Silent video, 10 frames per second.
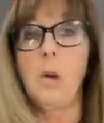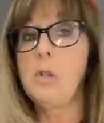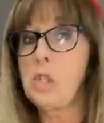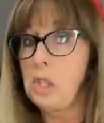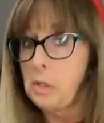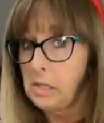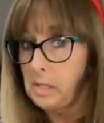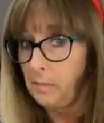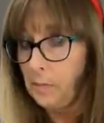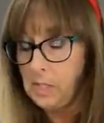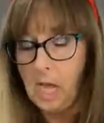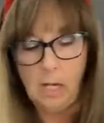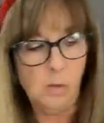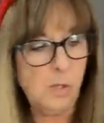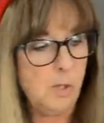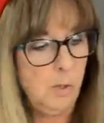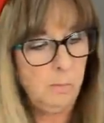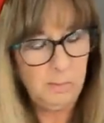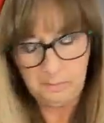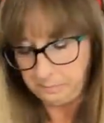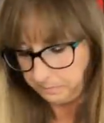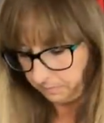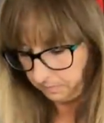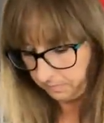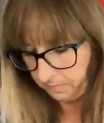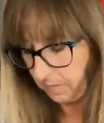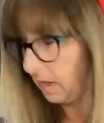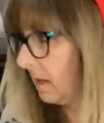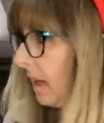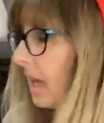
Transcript: those. She uses them for taco soup. Bootlegged.